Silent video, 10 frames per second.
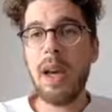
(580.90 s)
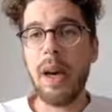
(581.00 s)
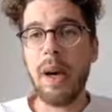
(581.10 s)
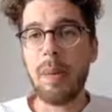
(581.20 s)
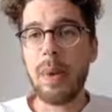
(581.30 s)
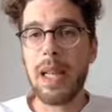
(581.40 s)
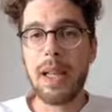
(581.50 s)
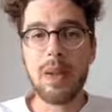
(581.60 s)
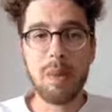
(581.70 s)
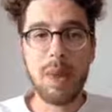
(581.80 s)
I'd
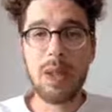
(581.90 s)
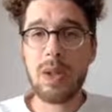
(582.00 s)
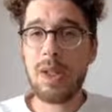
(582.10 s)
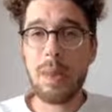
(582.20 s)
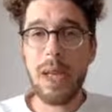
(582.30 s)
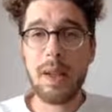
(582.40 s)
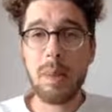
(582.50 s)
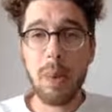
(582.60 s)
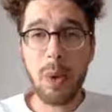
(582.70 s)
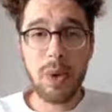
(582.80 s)
like to mention Spain
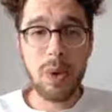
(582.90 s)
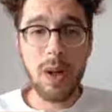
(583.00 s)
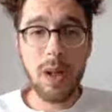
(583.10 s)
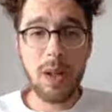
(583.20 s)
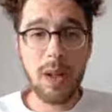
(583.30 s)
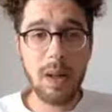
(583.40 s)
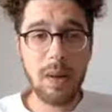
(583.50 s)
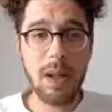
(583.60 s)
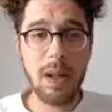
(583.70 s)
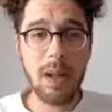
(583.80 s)
and Portugal
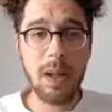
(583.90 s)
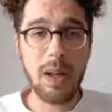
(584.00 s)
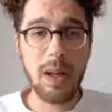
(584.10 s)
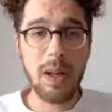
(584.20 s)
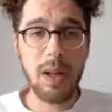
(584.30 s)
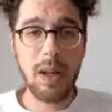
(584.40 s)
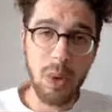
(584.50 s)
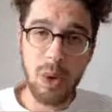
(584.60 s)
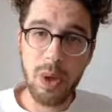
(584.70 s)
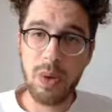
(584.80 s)
emerged
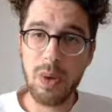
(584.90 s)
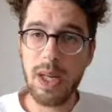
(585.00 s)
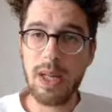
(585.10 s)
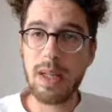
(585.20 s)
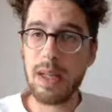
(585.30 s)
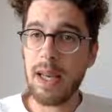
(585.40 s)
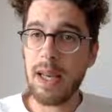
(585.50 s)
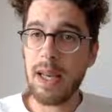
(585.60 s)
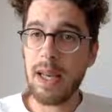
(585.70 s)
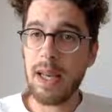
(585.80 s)
more during the
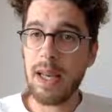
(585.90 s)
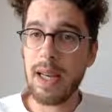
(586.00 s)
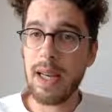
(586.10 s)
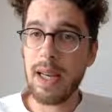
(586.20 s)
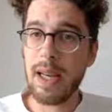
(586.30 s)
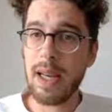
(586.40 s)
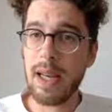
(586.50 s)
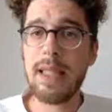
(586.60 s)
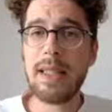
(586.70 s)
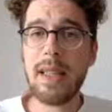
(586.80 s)
last decade,
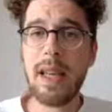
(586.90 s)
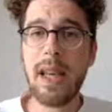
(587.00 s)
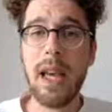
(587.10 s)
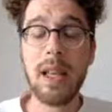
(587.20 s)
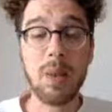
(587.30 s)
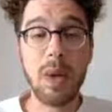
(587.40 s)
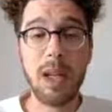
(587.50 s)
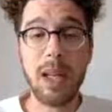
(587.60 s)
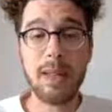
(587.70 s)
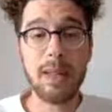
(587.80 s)
as well
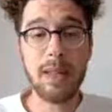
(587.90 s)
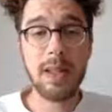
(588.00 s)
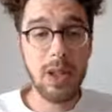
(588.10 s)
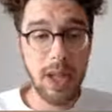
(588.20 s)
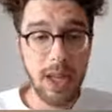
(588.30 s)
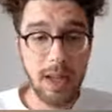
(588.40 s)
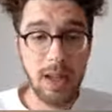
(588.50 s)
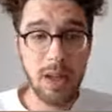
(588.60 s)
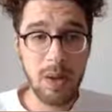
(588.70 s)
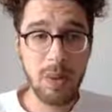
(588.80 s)
as
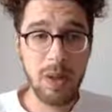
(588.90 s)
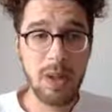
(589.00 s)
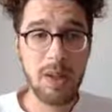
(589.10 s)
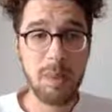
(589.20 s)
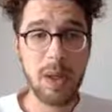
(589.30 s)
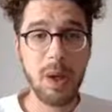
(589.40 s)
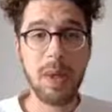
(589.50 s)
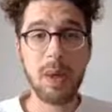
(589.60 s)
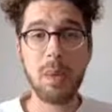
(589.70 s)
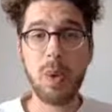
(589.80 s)
China, which is
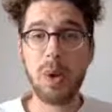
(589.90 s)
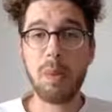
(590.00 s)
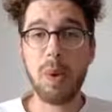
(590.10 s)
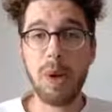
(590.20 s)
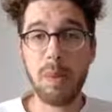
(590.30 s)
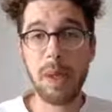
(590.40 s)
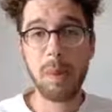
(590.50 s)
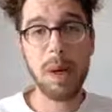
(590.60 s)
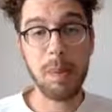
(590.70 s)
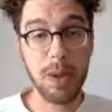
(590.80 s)
becoming more and more a big
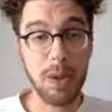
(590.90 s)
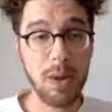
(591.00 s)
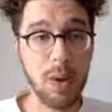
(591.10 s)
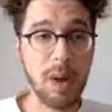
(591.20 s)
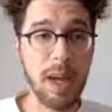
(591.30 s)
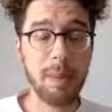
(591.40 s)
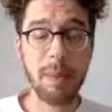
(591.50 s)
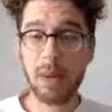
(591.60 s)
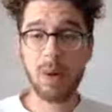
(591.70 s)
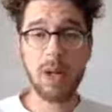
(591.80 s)
publisher on
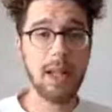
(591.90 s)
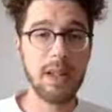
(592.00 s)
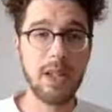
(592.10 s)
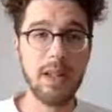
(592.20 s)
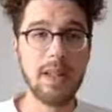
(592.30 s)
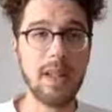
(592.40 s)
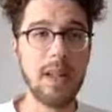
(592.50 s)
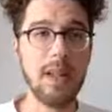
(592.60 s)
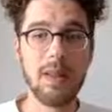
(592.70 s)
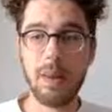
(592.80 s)
macroalgae
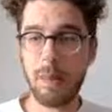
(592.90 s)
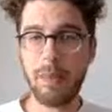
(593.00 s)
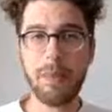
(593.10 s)
studies.